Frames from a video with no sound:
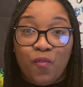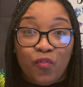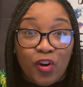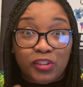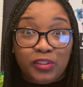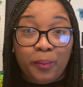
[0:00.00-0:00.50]

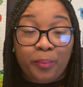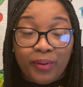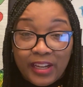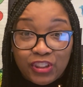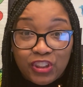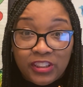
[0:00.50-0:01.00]
First
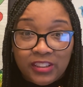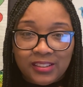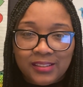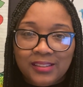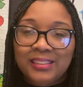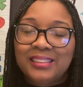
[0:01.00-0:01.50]
impression
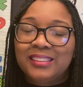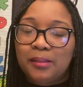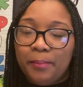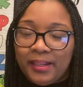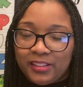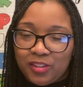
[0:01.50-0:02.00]
is the best